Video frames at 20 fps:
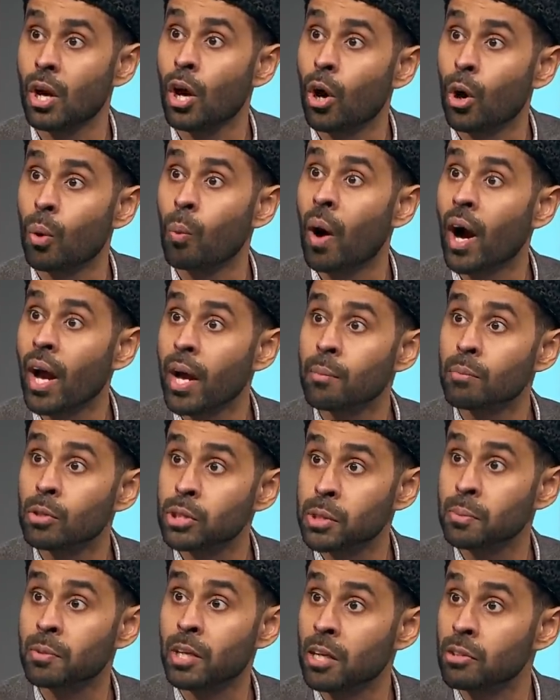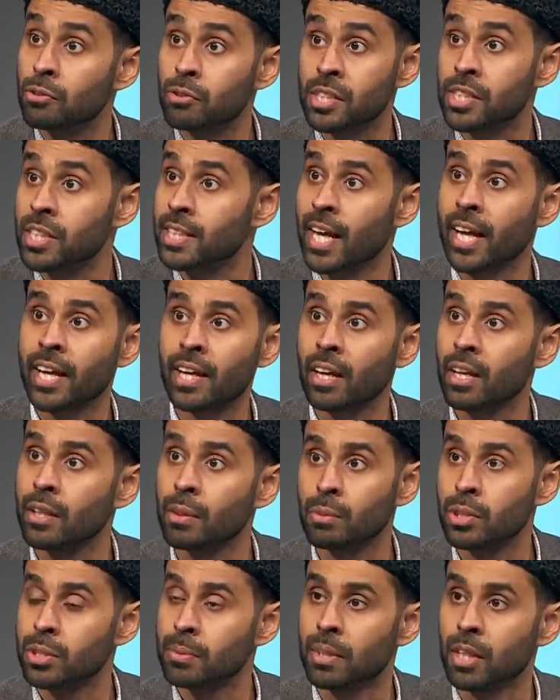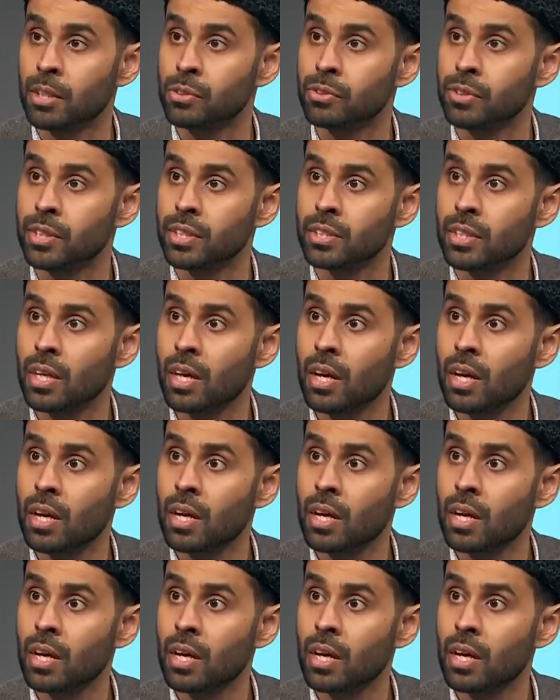Or why are Muslim countries attacking other Muslim countries?